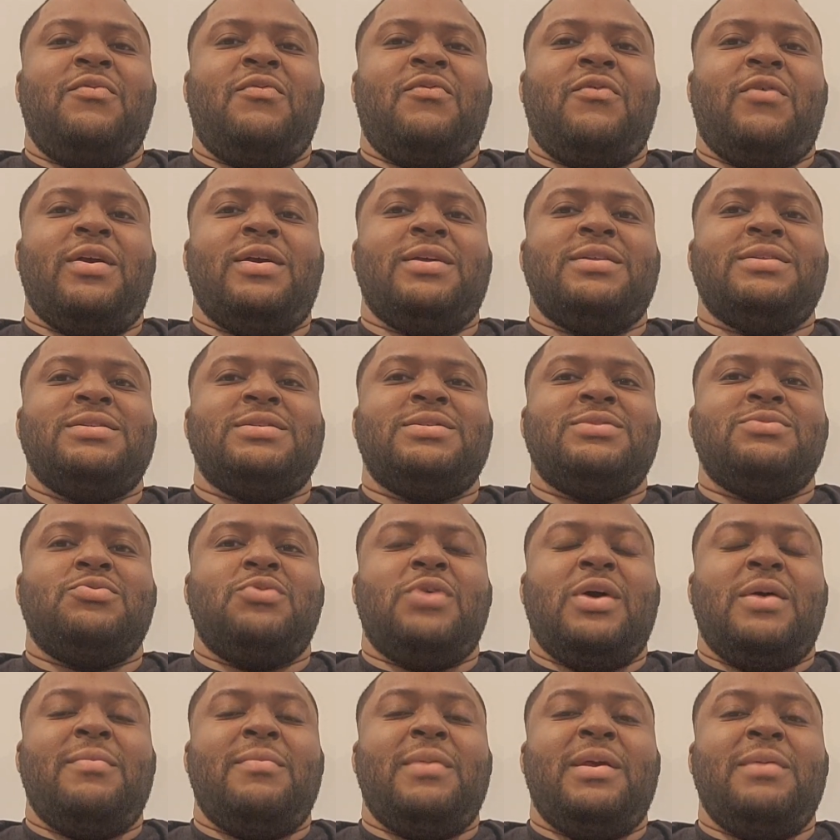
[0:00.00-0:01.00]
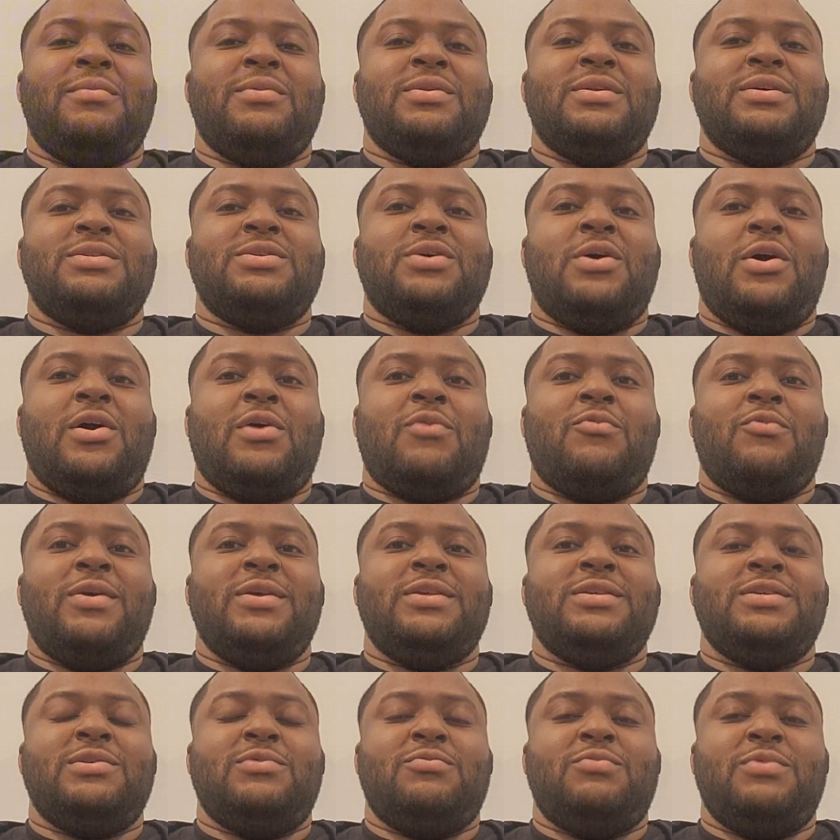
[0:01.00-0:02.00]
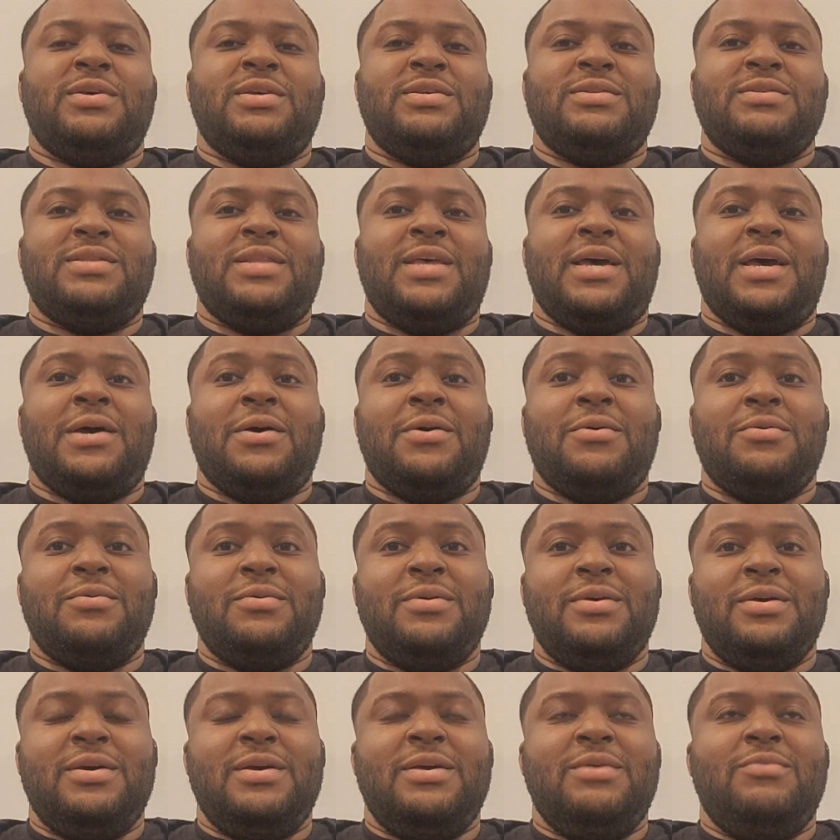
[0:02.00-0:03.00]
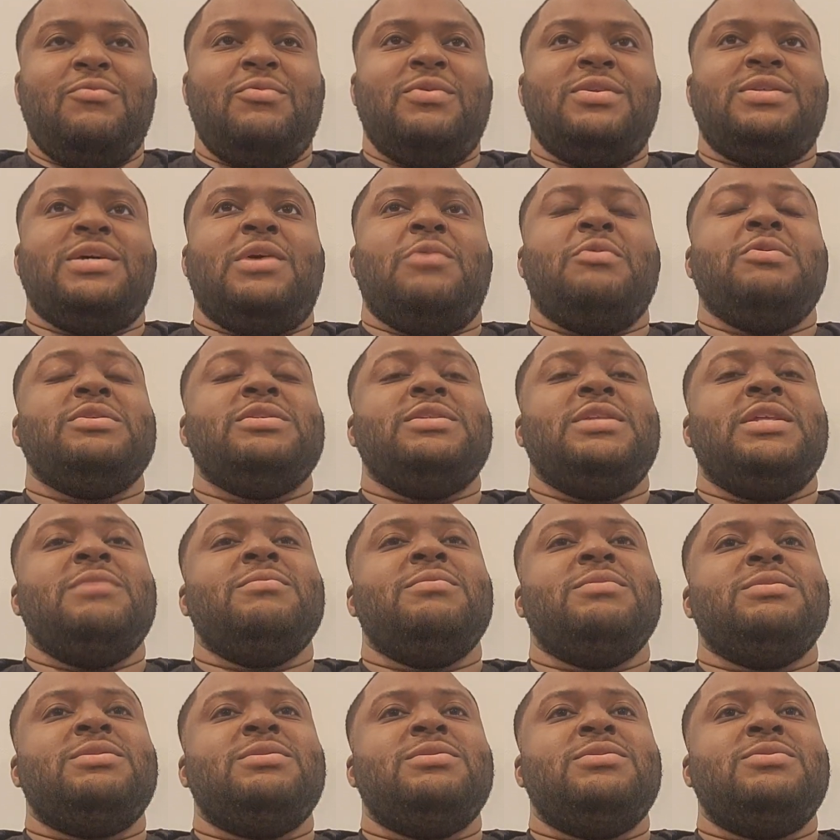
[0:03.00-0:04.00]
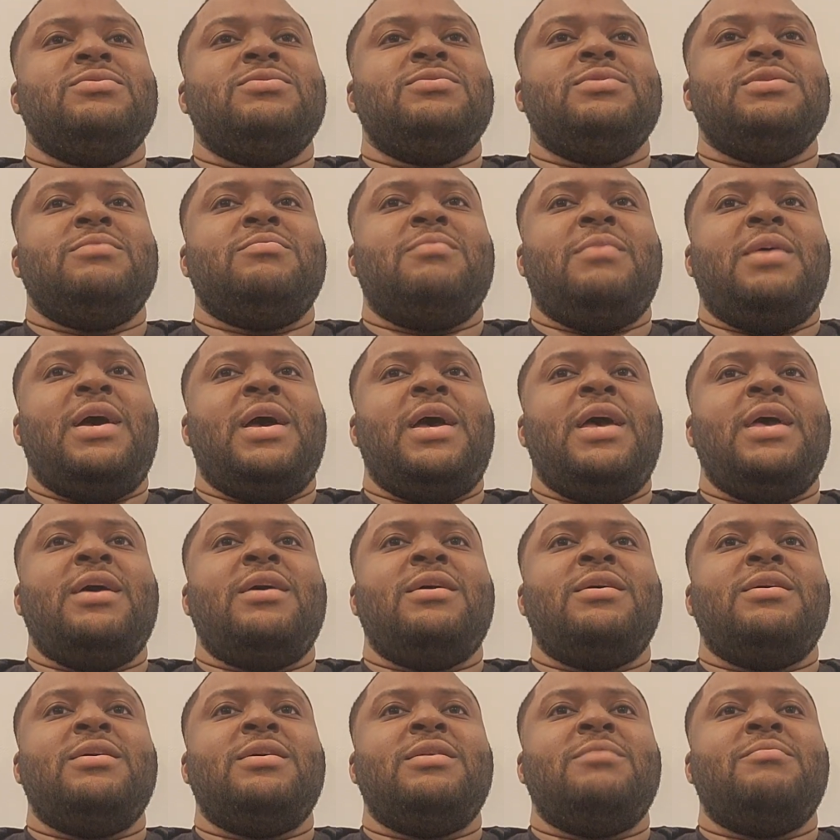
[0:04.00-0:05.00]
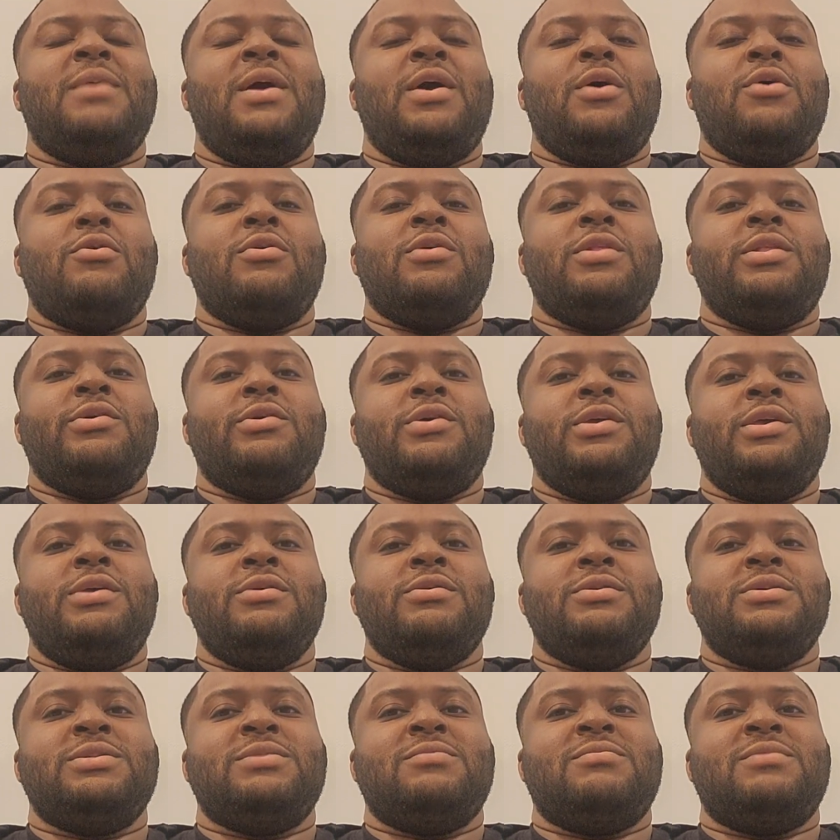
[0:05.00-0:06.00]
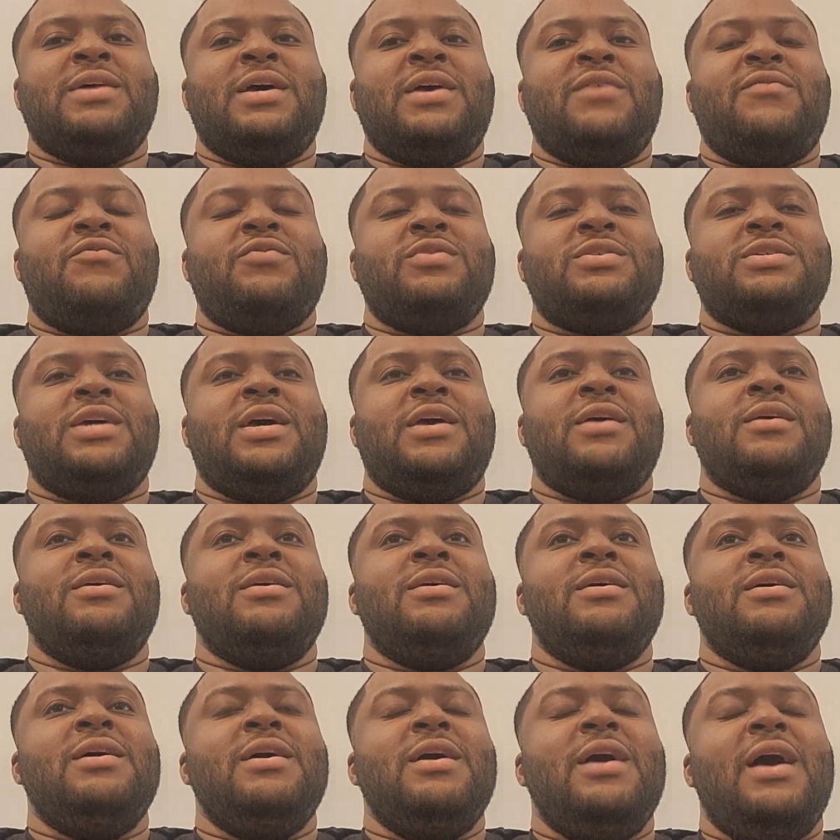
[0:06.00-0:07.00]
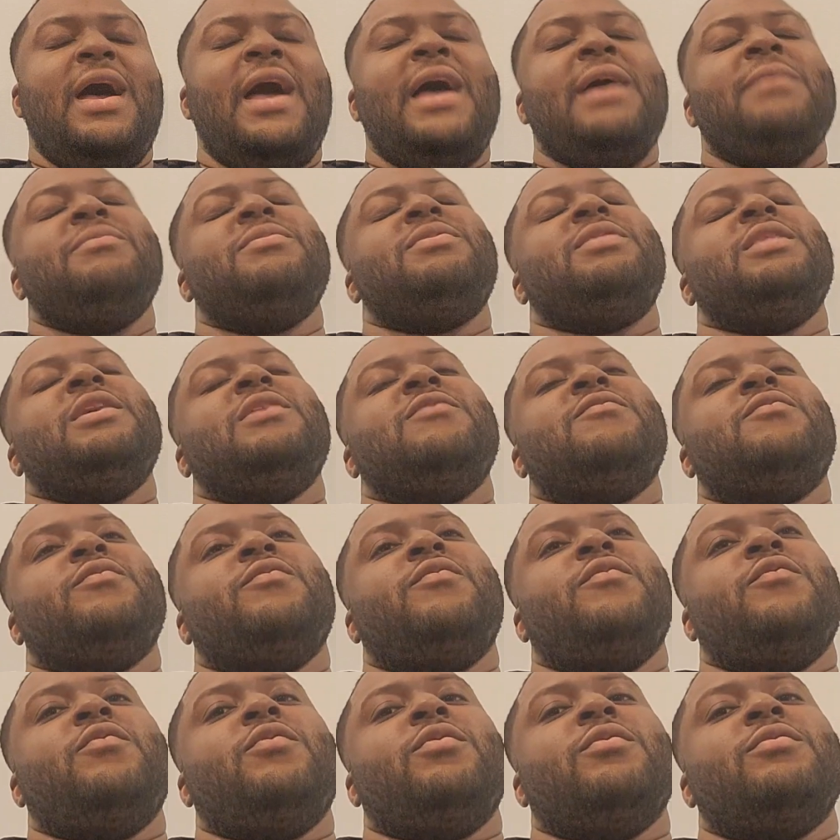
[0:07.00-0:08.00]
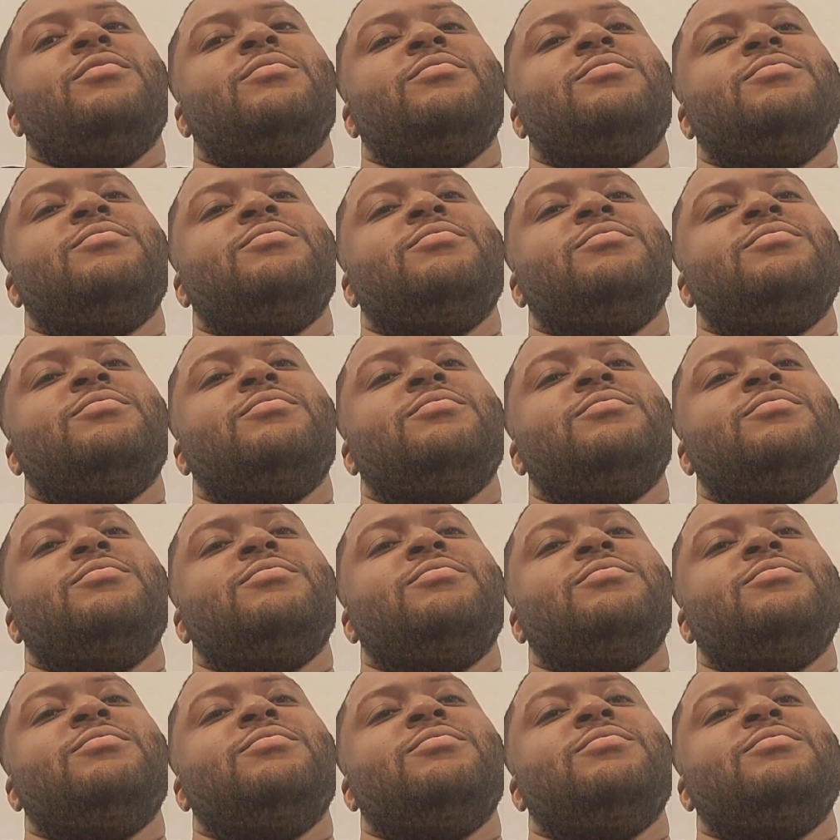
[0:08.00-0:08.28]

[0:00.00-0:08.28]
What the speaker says: friends who I'm able to talk racing with now, which I wasn't able to in my earlier years of life, which I'm thankful for.